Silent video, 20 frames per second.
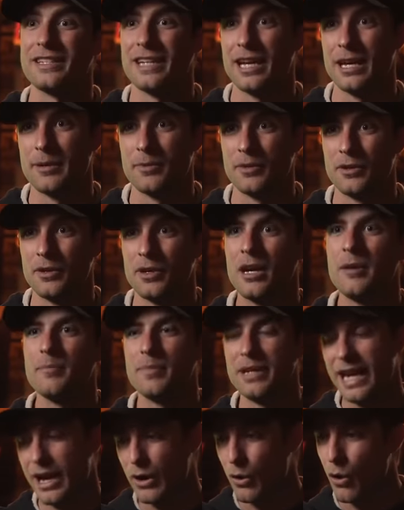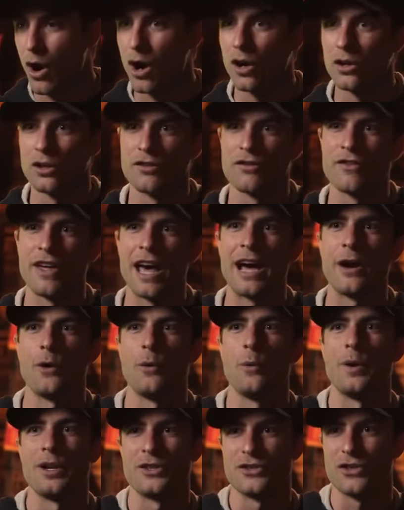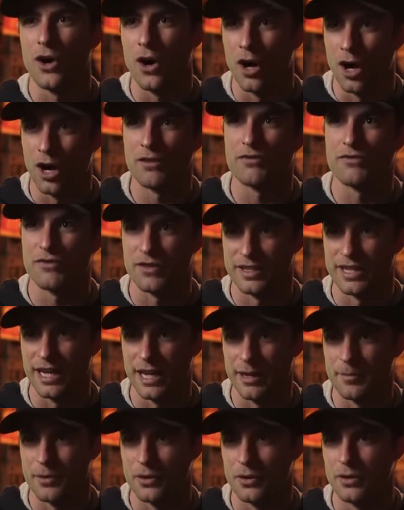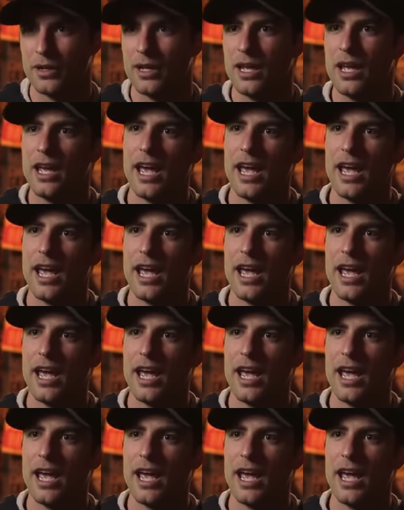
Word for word: the table. But now all of that was off the table.